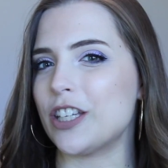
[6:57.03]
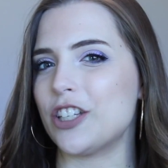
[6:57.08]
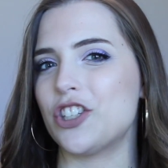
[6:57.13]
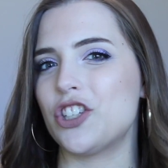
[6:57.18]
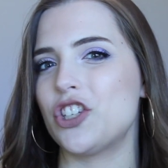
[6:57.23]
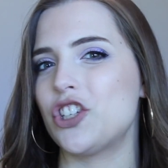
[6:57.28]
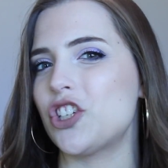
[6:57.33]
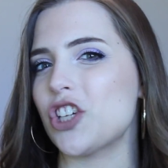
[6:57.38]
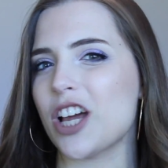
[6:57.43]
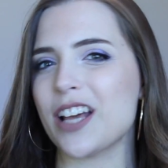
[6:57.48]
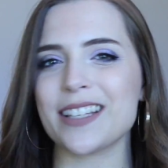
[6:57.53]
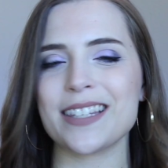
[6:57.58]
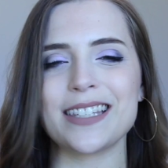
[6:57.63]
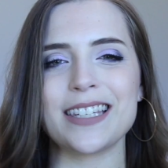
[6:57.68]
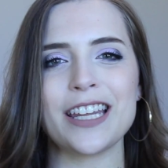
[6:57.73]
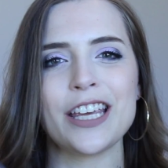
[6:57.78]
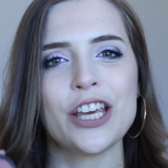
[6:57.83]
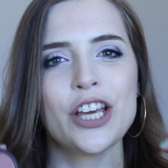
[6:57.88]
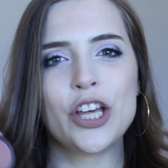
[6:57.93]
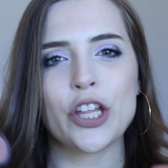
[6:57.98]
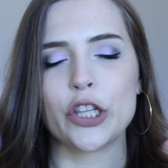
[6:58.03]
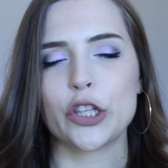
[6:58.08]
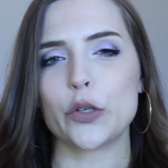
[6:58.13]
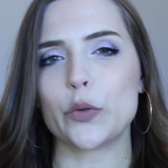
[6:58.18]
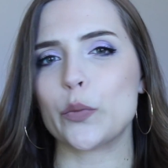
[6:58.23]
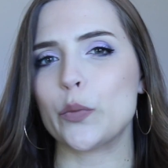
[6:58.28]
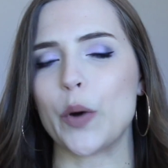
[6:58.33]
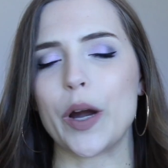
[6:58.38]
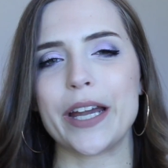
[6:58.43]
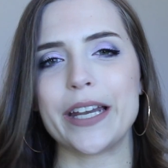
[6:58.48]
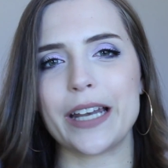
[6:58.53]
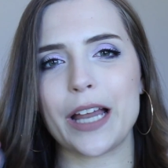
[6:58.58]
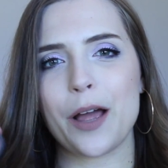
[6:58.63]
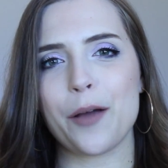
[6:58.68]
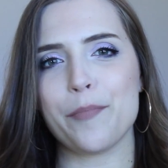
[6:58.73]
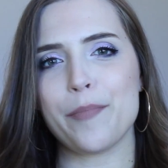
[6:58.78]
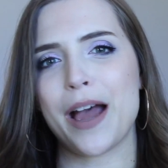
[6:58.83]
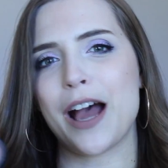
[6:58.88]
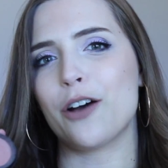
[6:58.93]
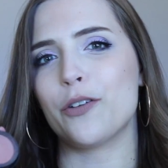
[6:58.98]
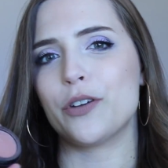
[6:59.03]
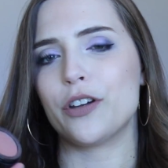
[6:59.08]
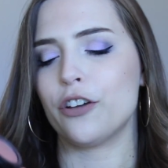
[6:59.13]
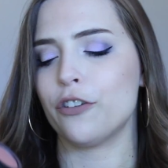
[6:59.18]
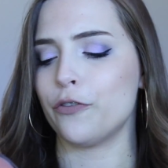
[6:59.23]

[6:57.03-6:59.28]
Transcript: It's just the right amount